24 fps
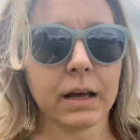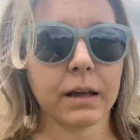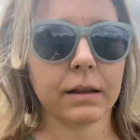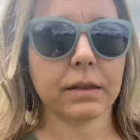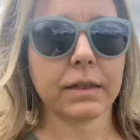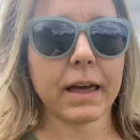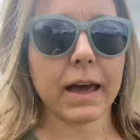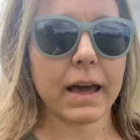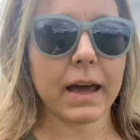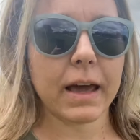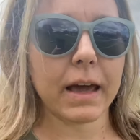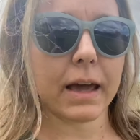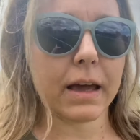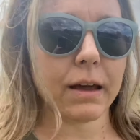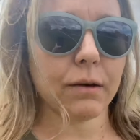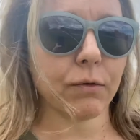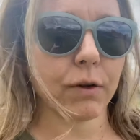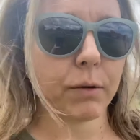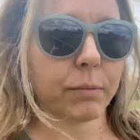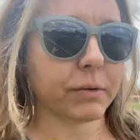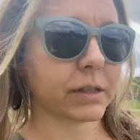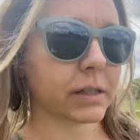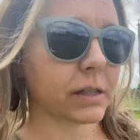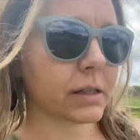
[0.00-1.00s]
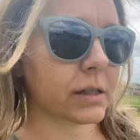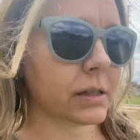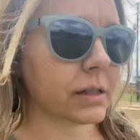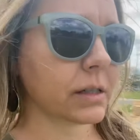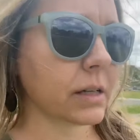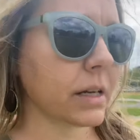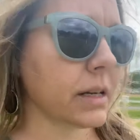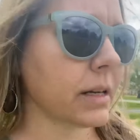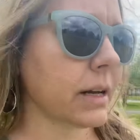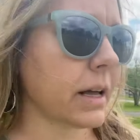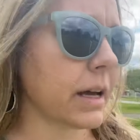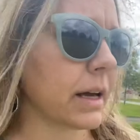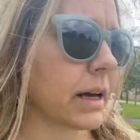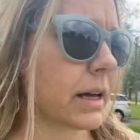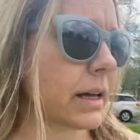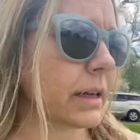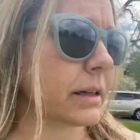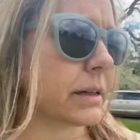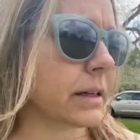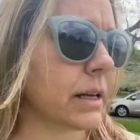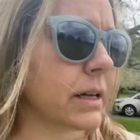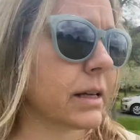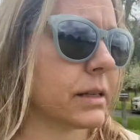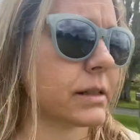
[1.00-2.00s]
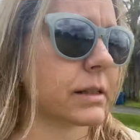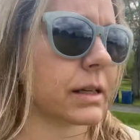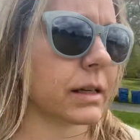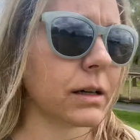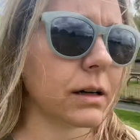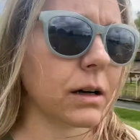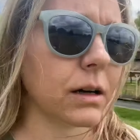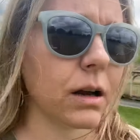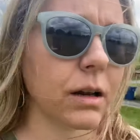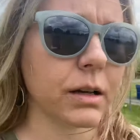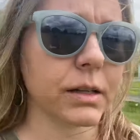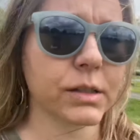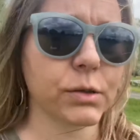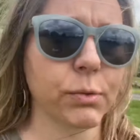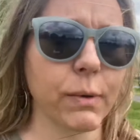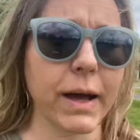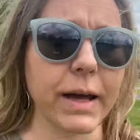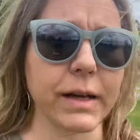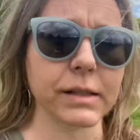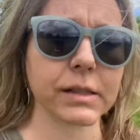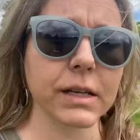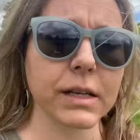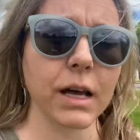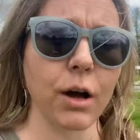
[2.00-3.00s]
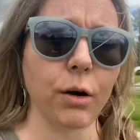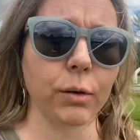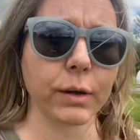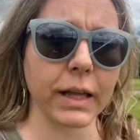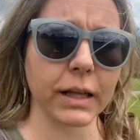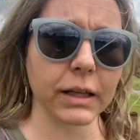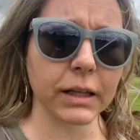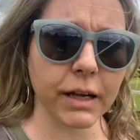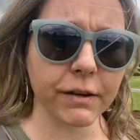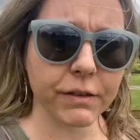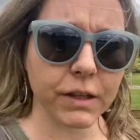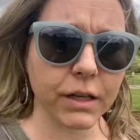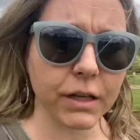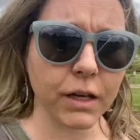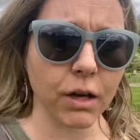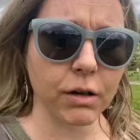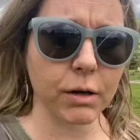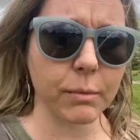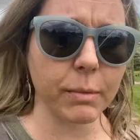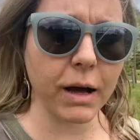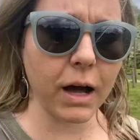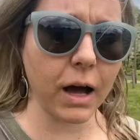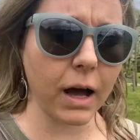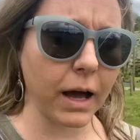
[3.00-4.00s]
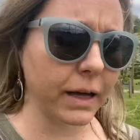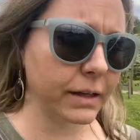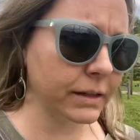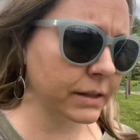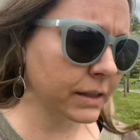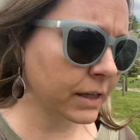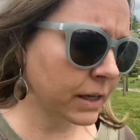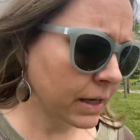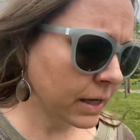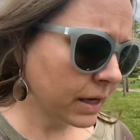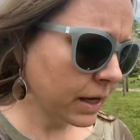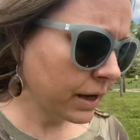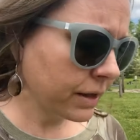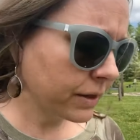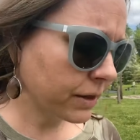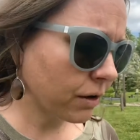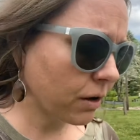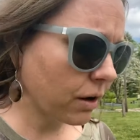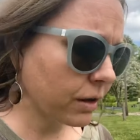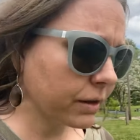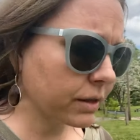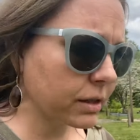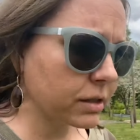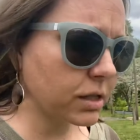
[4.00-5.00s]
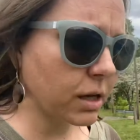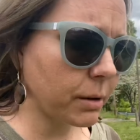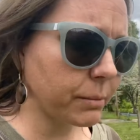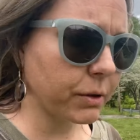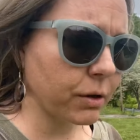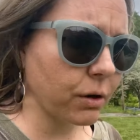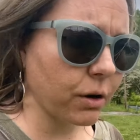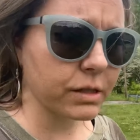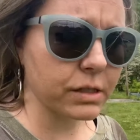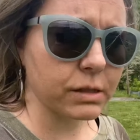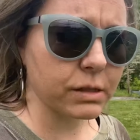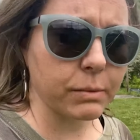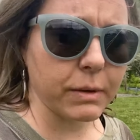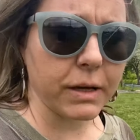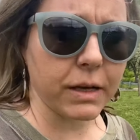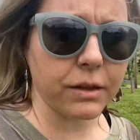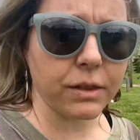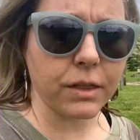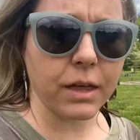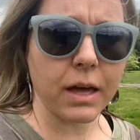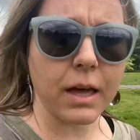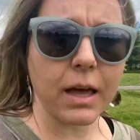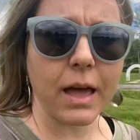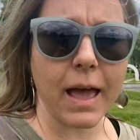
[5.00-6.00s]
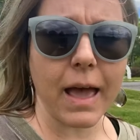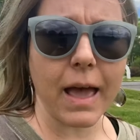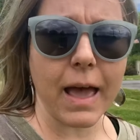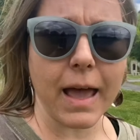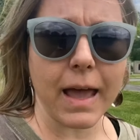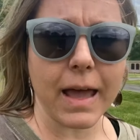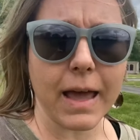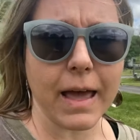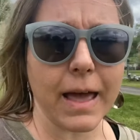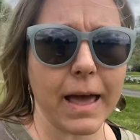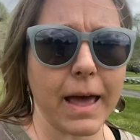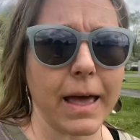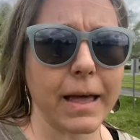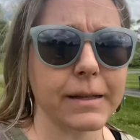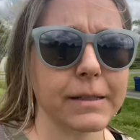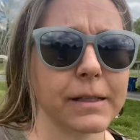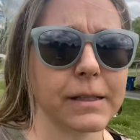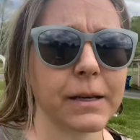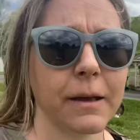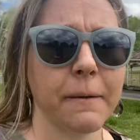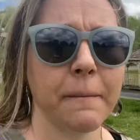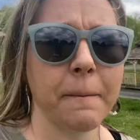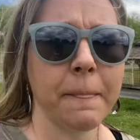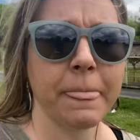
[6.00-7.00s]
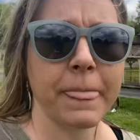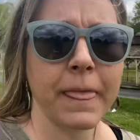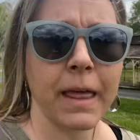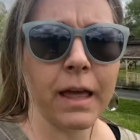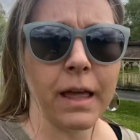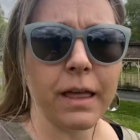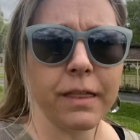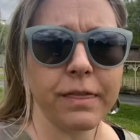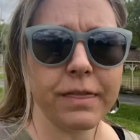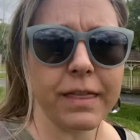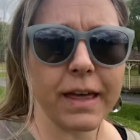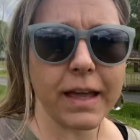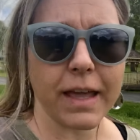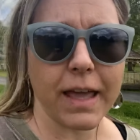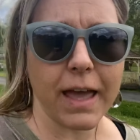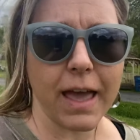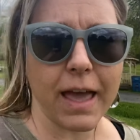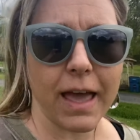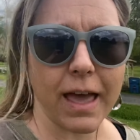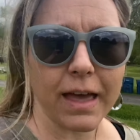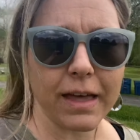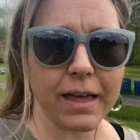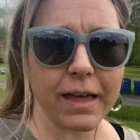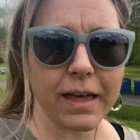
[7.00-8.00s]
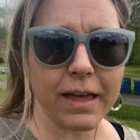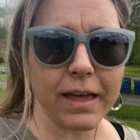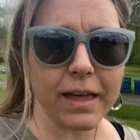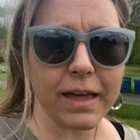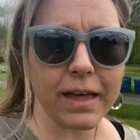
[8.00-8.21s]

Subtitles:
they repositioned it and sent it on its way. So they leave the Yonah behind. They're on the W.R. Smith and they head